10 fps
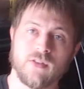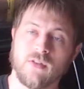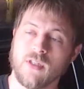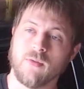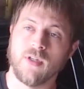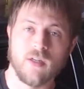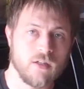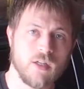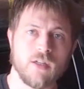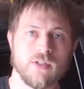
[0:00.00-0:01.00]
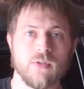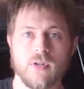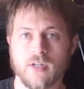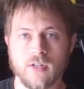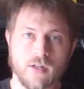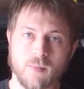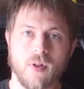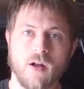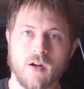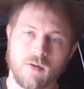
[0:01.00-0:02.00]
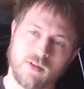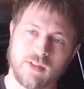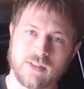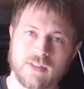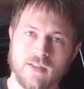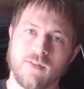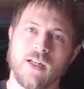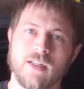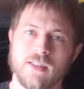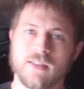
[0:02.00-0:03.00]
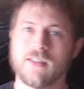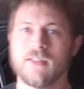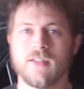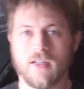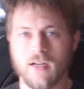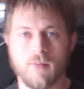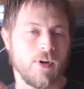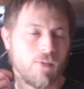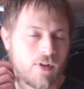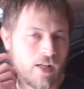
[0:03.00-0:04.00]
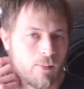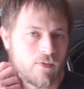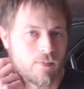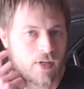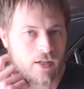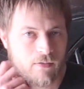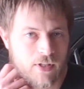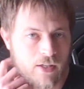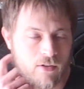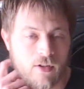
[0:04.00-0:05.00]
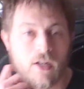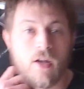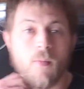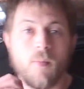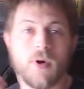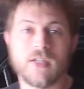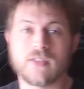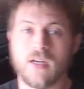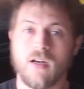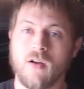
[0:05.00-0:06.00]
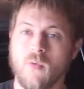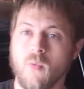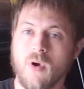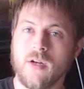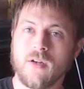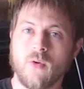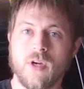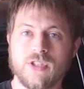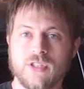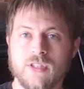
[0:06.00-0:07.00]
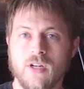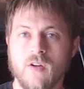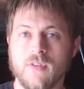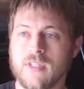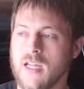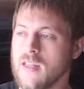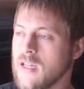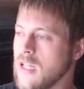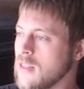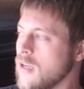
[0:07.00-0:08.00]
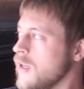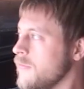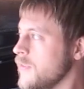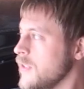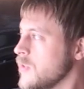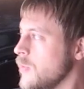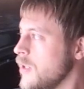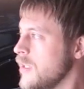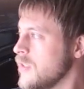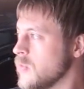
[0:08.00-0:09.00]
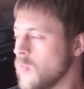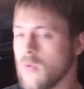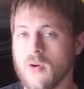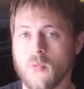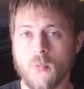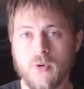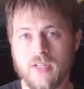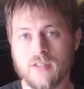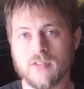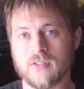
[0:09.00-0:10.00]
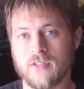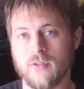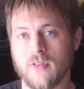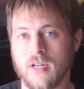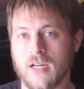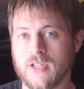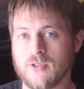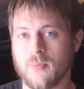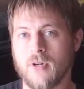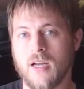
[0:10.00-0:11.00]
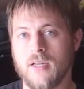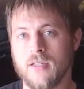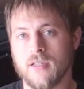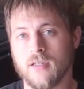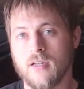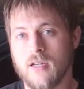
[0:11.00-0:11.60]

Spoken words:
So here we are, doing another vlog instead of editing my one lap of America video. But one question of the day that I thought of for this one is, what wheels do you think I should put on here?